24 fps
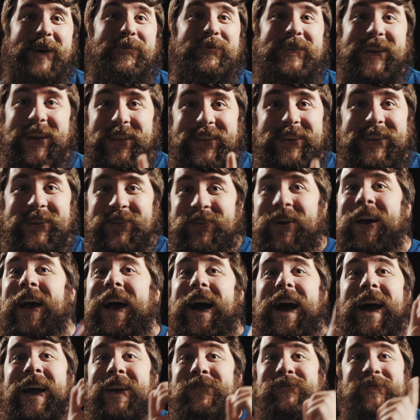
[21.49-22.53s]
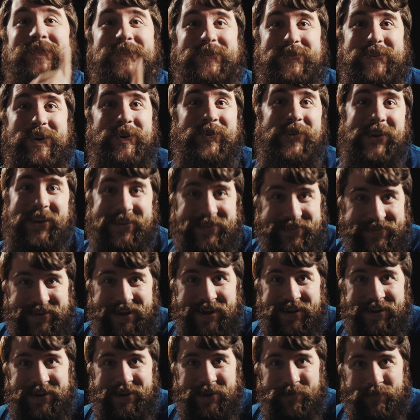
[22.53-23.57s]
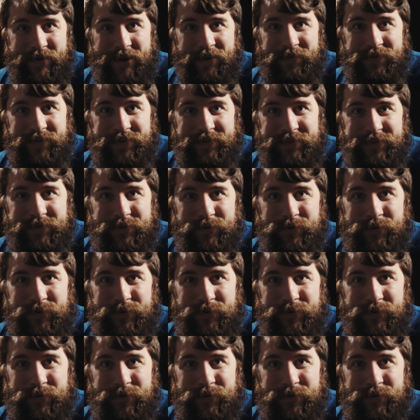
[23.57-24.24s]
I'm telling you, I'm so excited about this